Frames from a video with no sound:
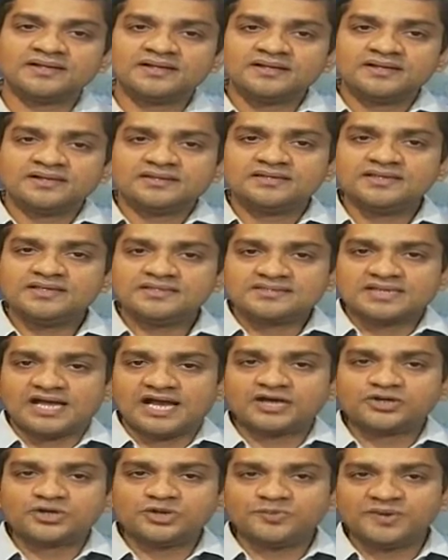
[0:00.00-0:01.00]
This
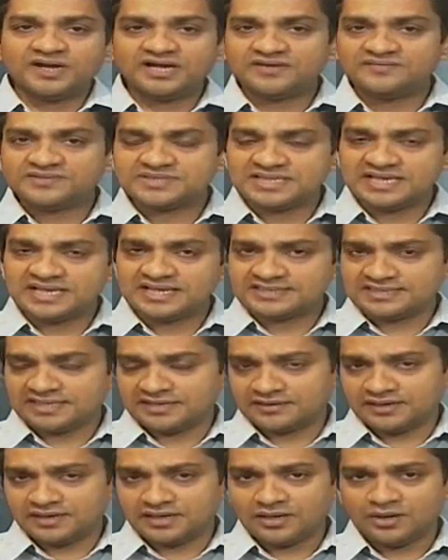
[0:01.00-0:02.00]
agrobiodiversity has
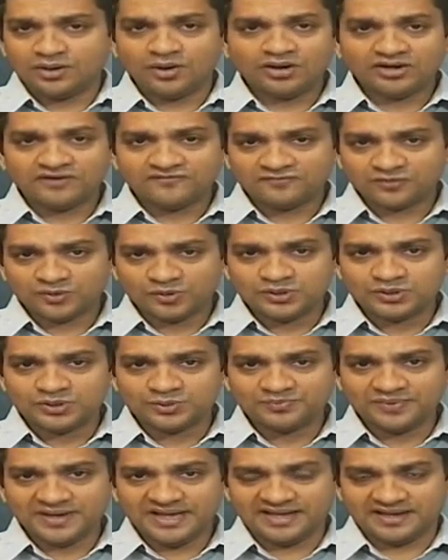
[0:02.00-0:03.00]
a lot of role to
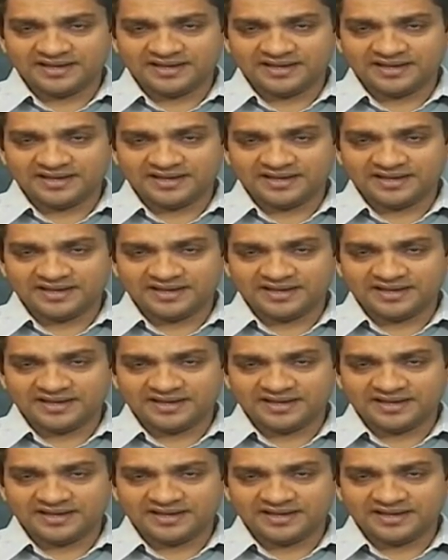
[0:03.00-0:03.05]
play.